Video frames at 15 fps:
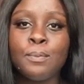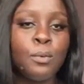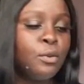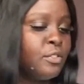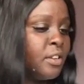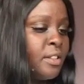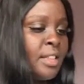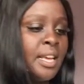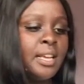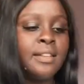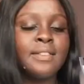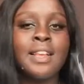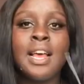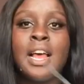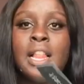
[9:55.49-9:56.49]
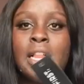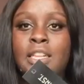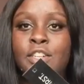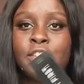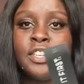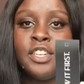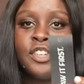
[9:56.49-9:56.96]
Most of the things, like
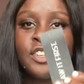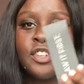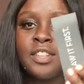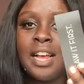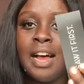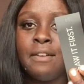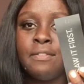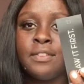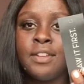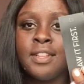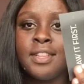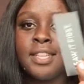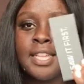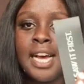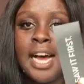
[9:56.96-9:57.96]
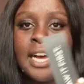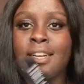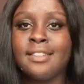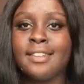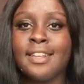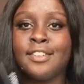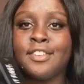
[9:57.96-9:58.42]
the t-shirts, have the
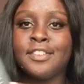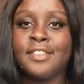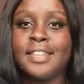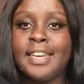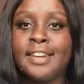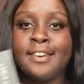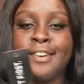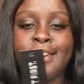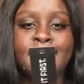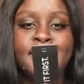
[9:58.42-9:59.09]
tags like just there.